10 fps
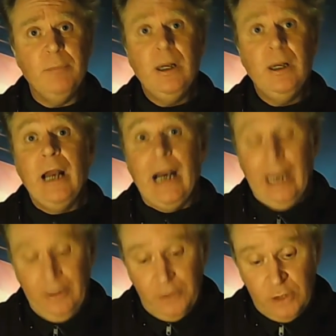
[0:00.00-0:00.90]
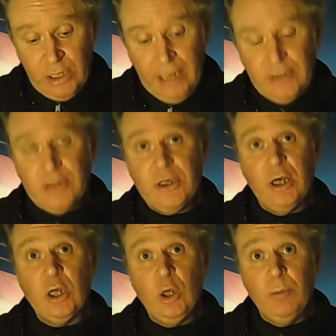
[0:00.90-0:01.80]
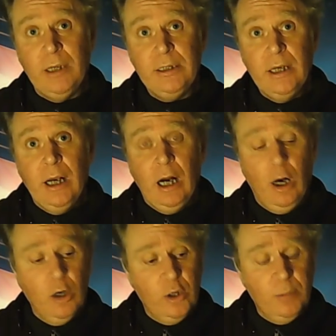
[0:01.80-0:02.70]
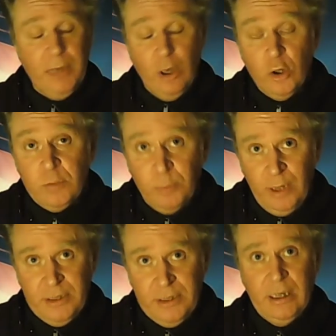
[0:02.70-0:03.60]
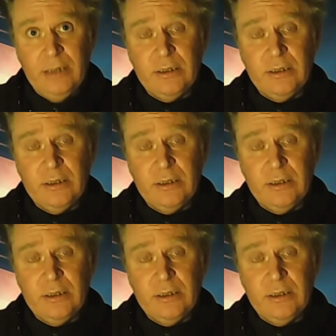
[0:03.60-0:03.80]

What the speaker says: And the changes that are coming are going to be unprecedented.